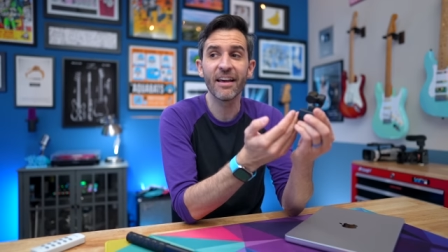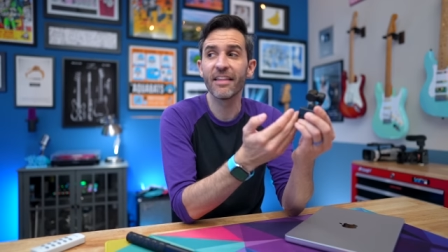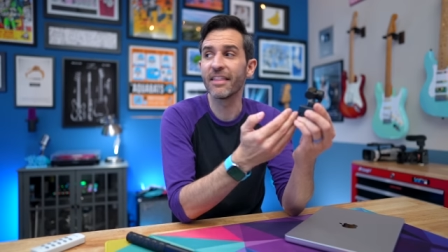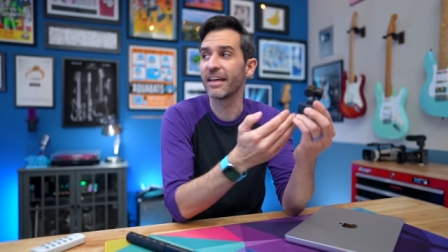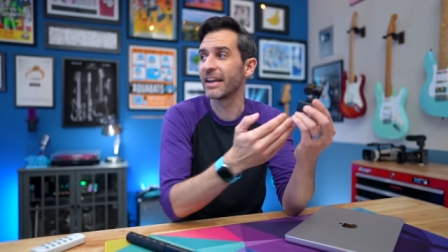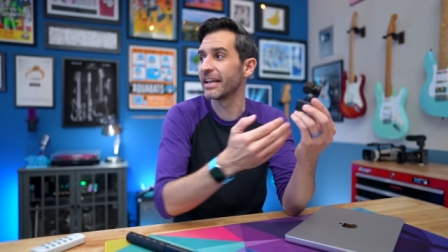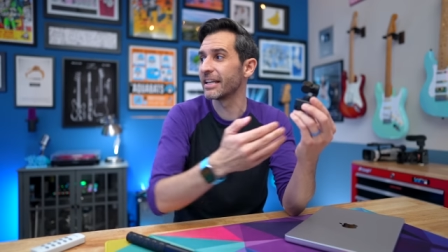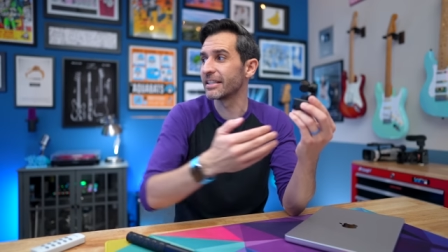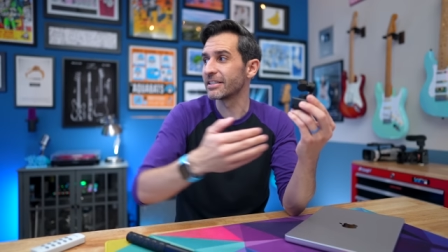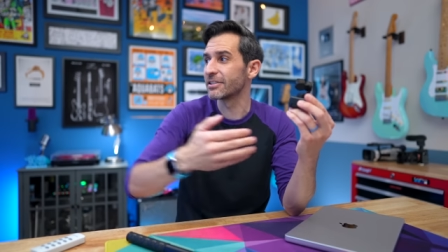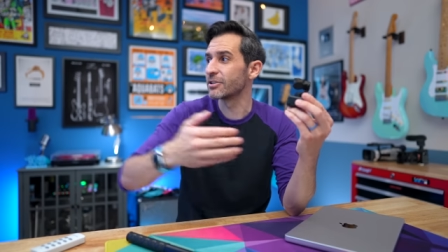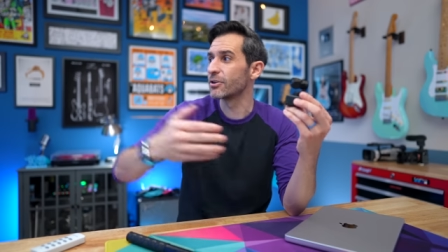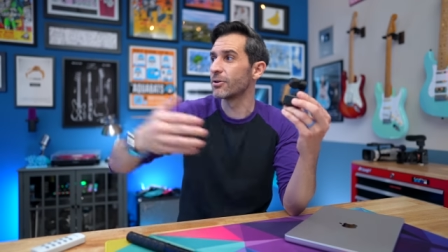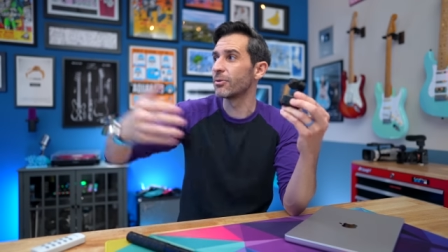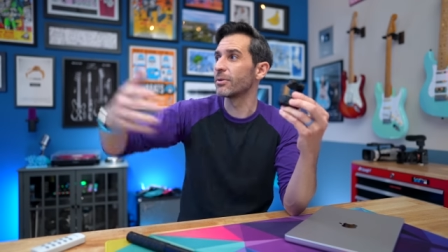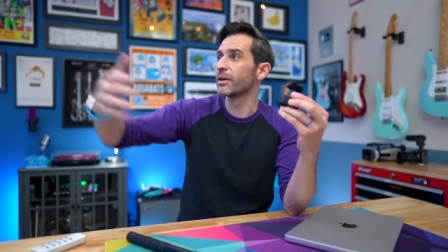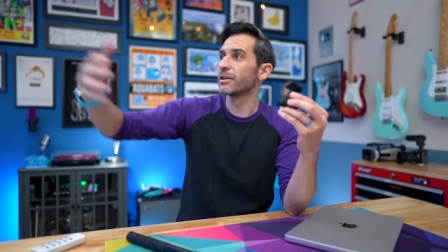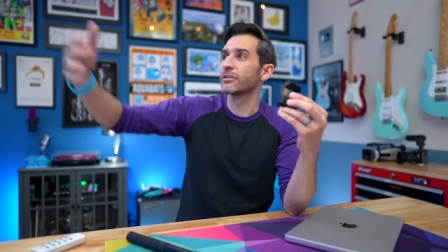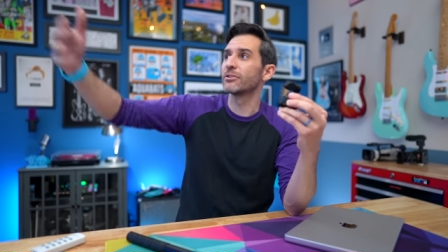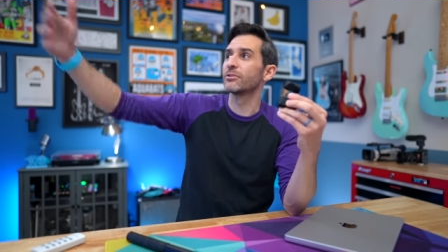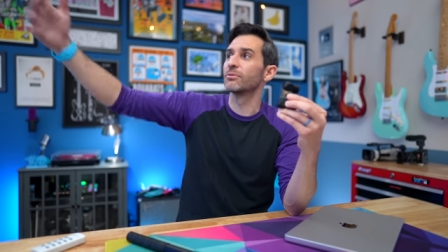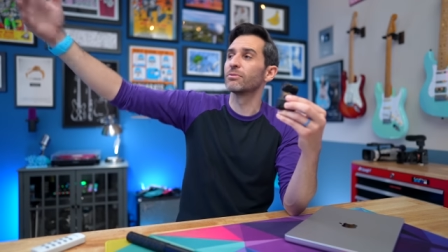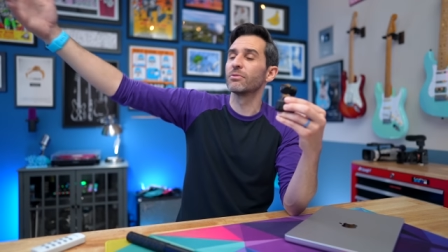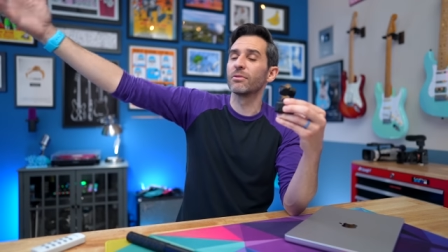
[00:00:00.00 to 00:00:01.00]
that it's going
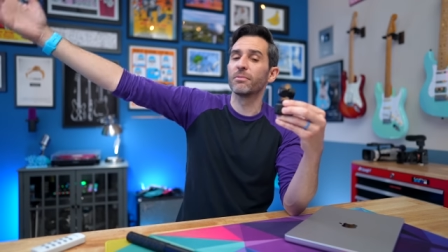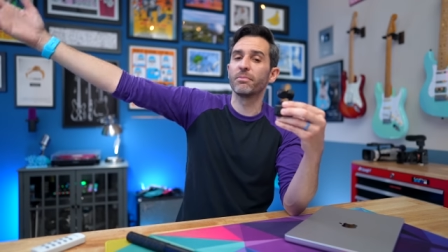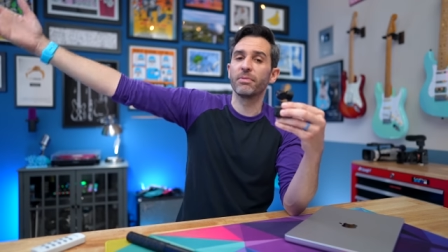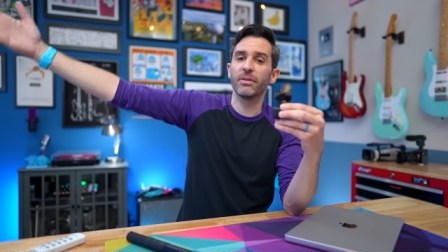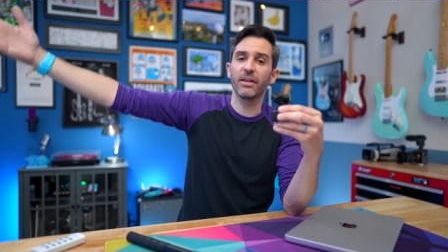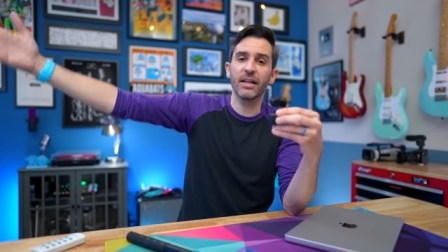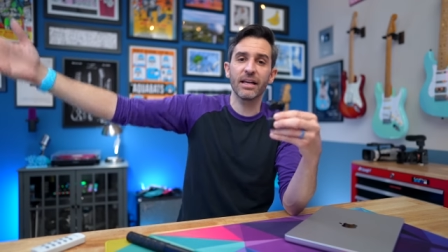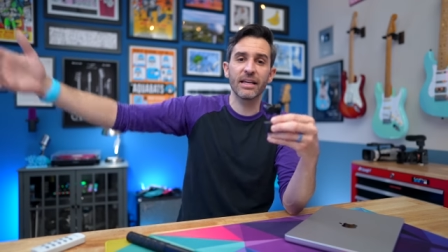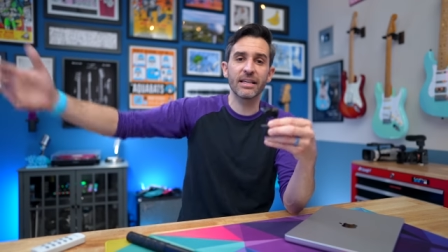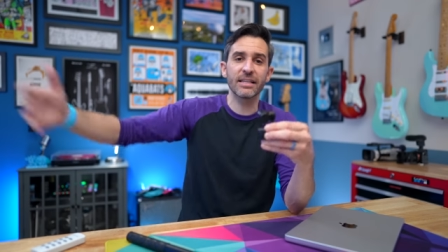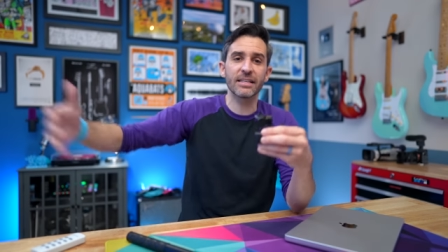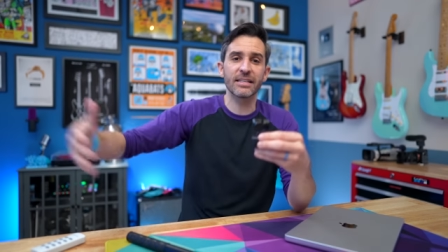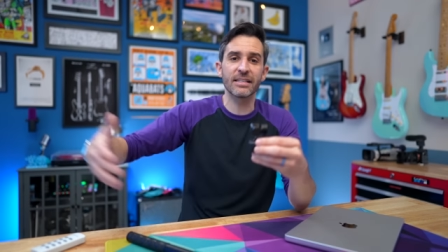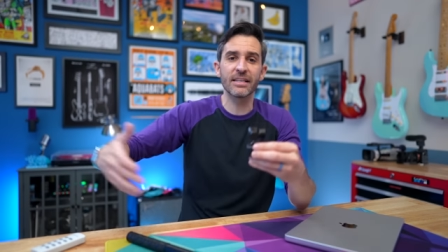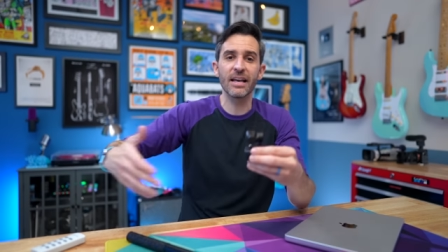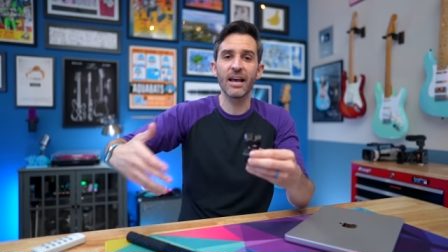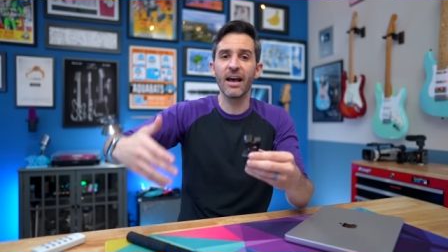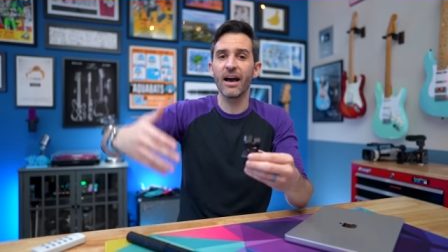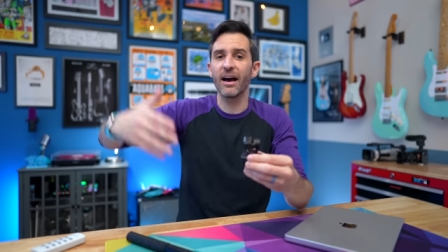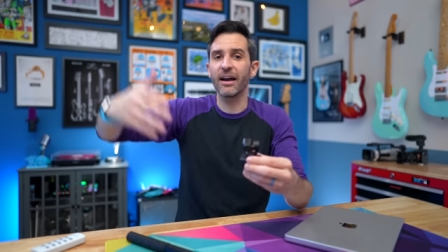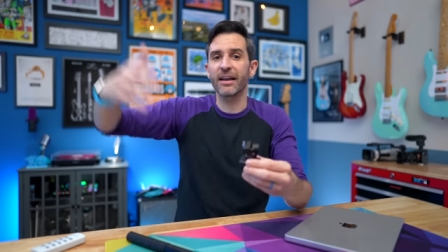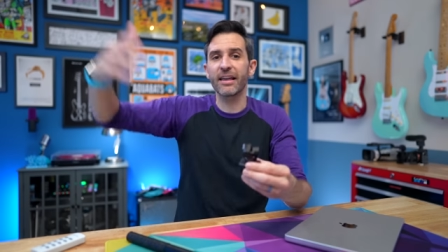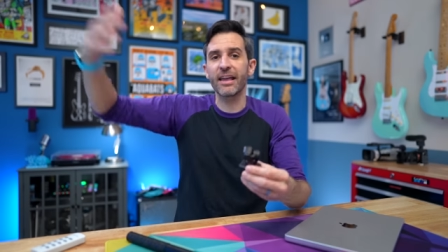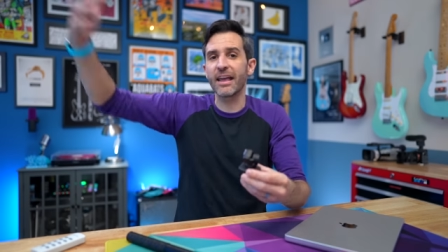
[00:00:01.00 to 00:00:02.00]
to replace
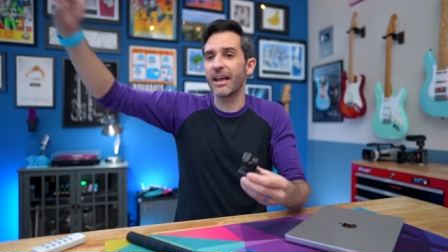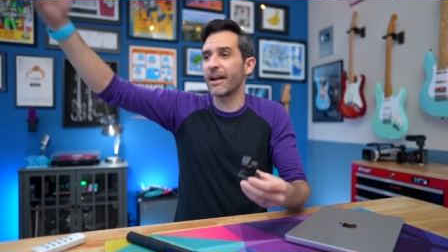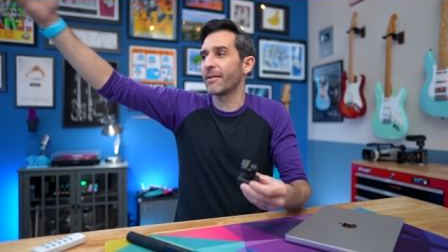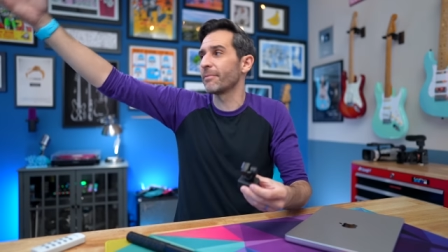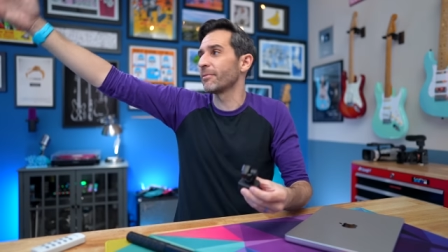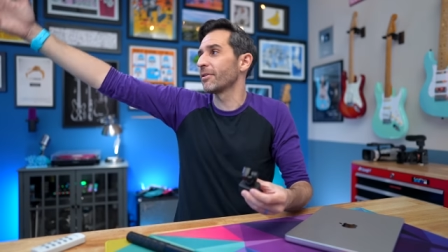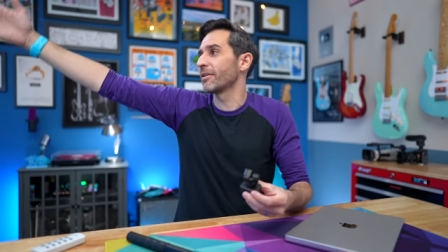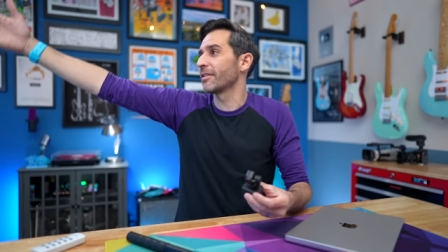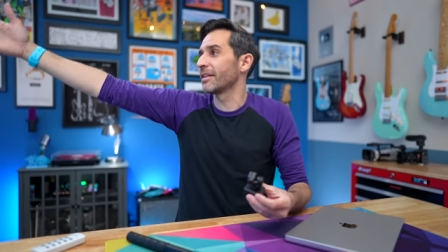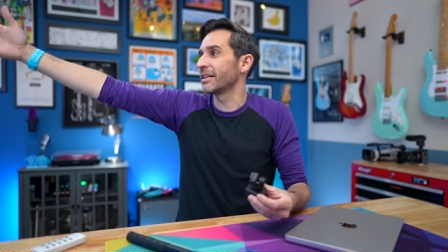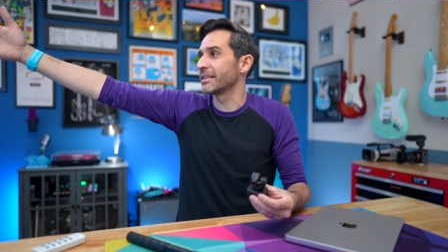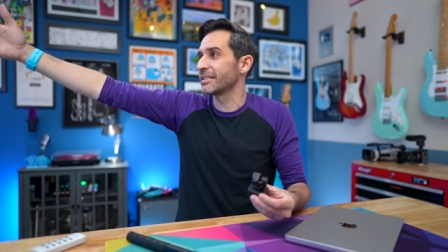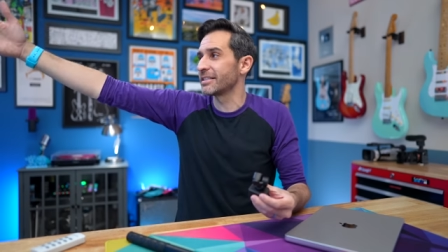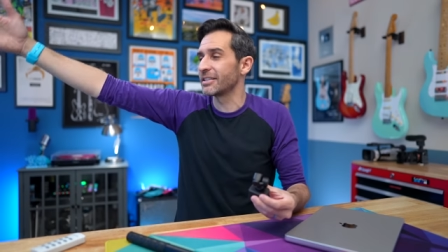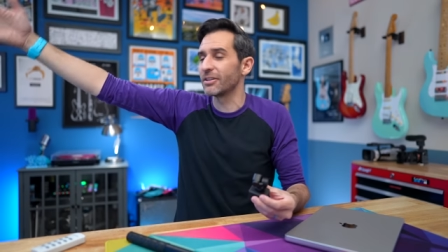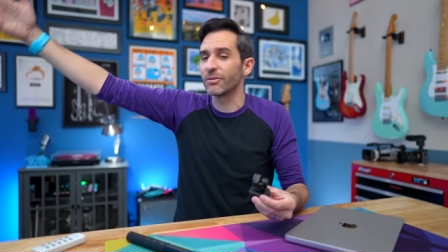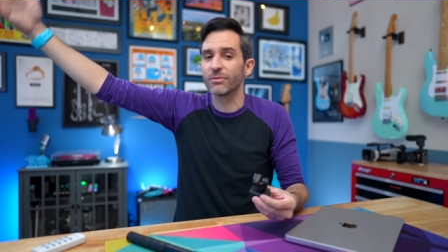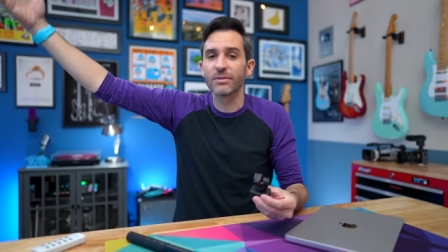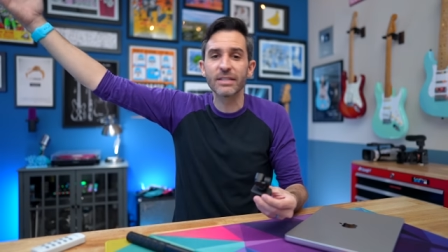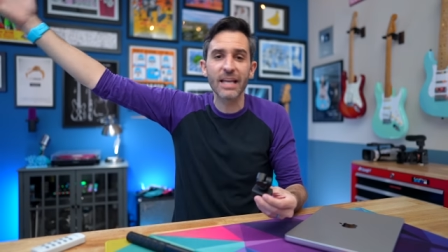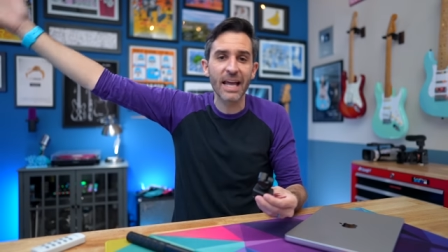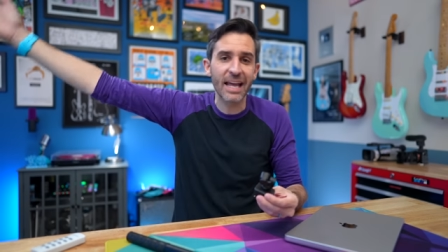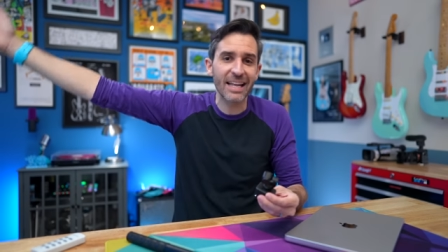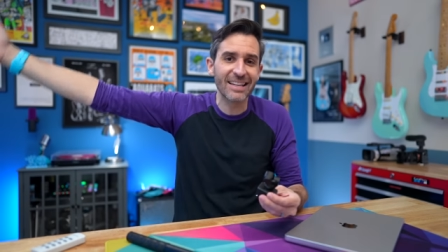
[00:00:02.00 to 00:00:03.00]
a camera that's, you know,
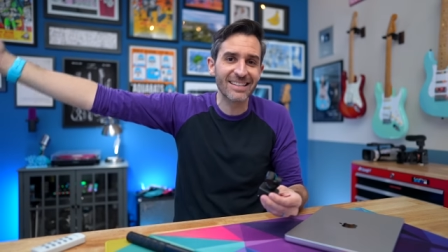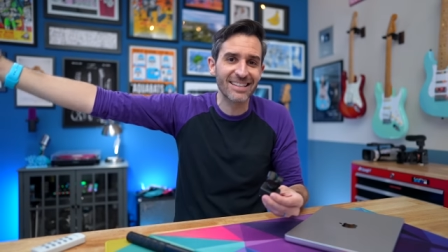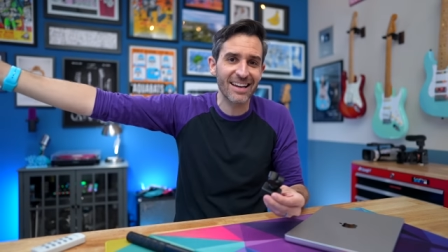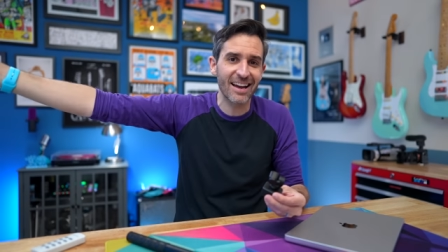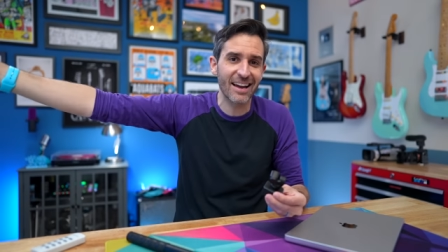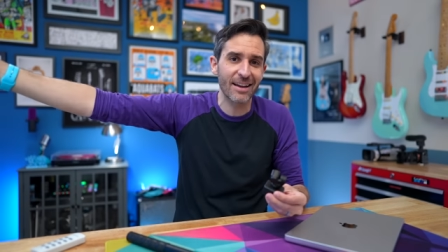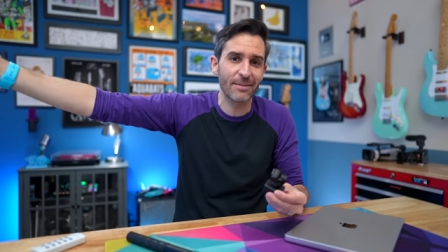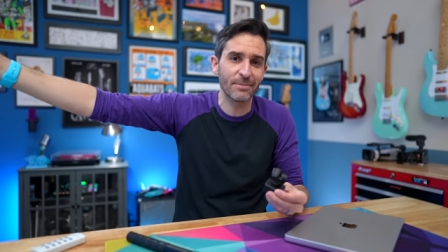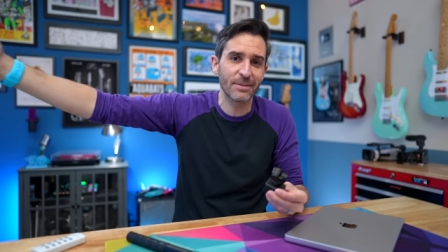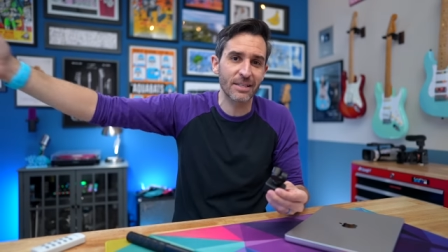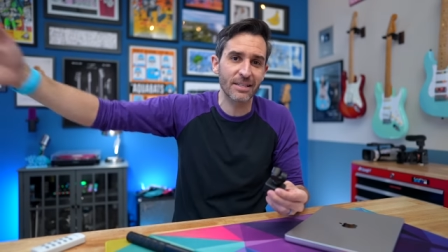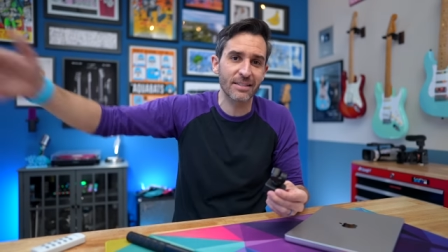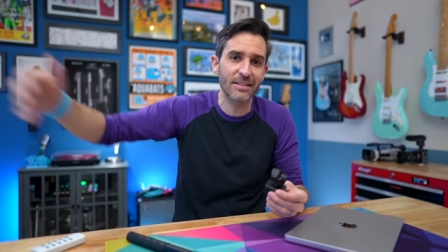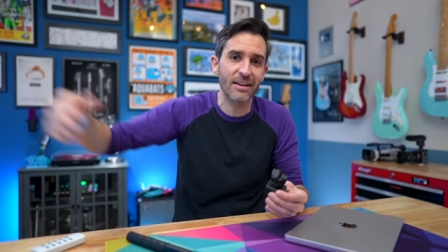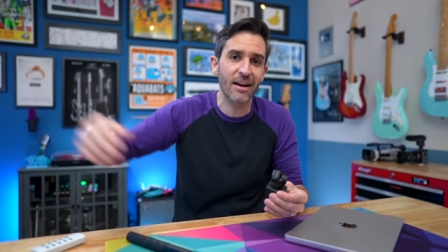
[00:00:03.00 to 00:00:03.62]
ten times its